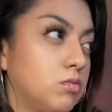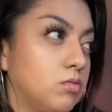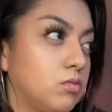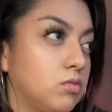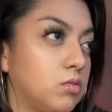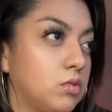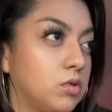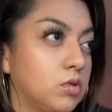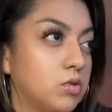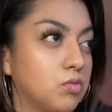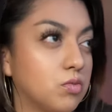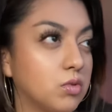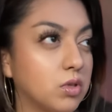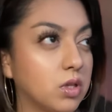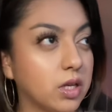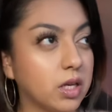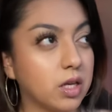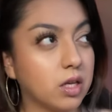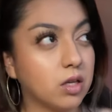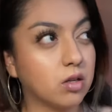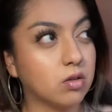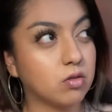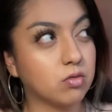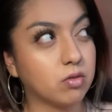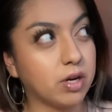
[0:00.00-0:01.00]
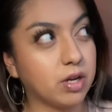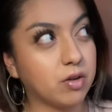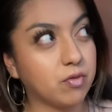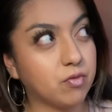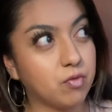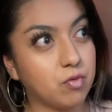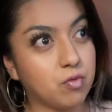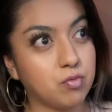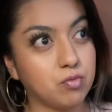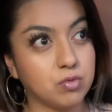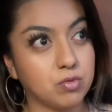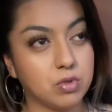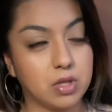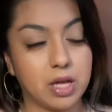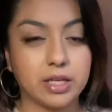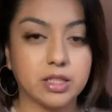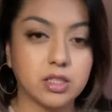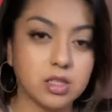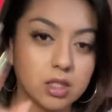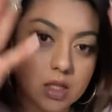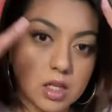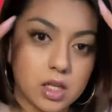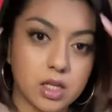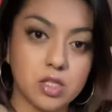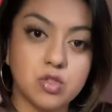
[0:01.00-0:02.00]
It's really great like to
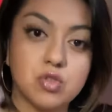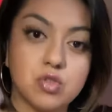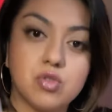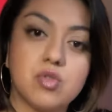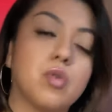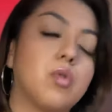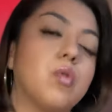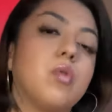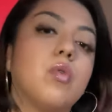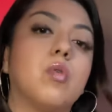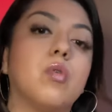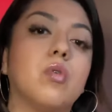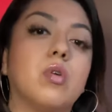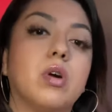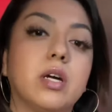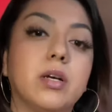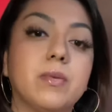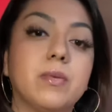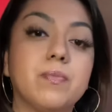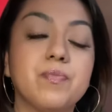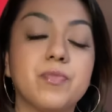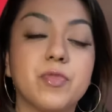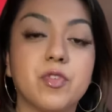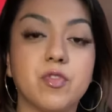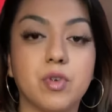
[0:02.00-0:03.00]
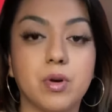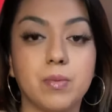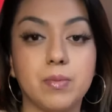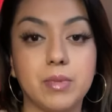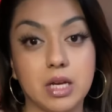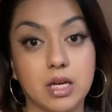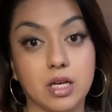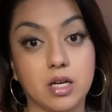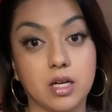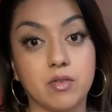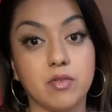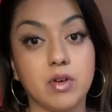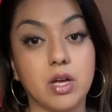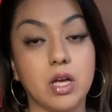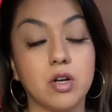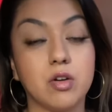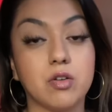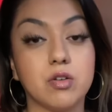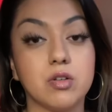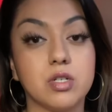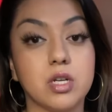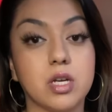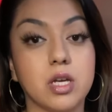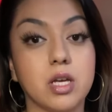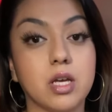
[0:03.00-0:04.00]
cleanse your aura from negative
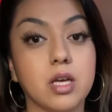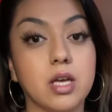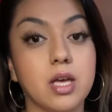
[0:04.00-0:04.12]
energy.